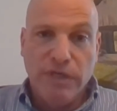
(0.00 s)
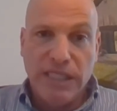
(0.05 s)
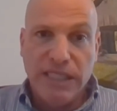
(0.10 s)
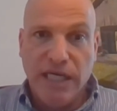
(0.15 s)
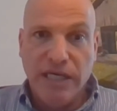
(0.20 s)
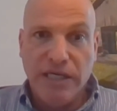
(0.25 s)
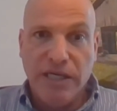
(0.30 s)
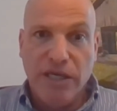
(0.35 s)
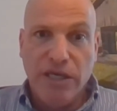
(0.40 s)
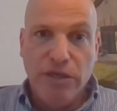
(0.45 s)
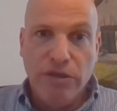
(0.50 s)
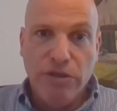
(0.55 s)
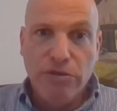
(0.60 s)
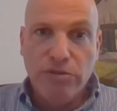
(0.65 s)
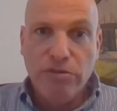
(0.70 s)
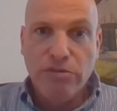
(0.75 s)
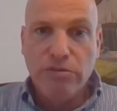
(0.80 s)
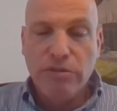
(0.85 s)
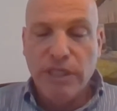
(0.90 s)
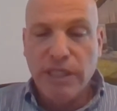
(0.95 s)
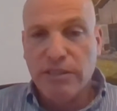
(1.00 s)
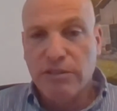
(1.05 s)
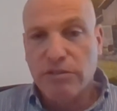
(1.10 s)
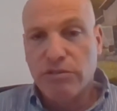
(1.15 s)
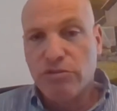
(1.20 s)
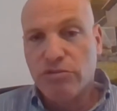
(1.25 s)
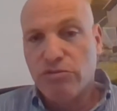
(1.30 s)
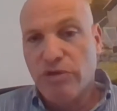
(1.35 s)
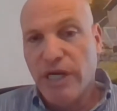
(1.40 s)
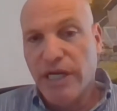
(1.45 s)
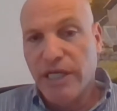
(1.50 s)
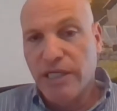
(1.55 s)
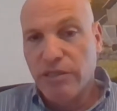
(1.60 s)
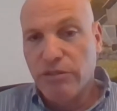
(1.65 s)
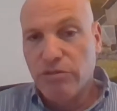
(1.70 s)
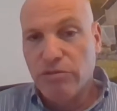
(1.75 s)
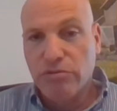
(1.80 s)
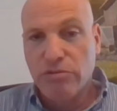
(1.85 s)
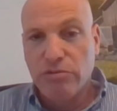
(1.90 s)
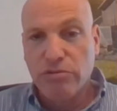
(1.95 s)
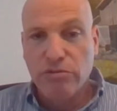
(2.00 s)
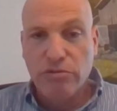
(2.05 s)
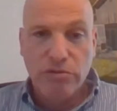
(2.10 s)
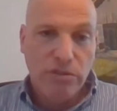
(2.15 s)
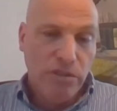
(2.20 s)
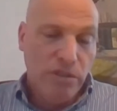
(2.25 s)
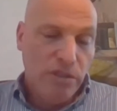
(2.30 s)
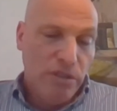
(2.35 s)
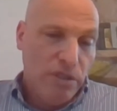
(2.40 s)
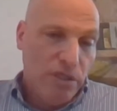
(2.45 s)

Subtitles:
attacking you and trying to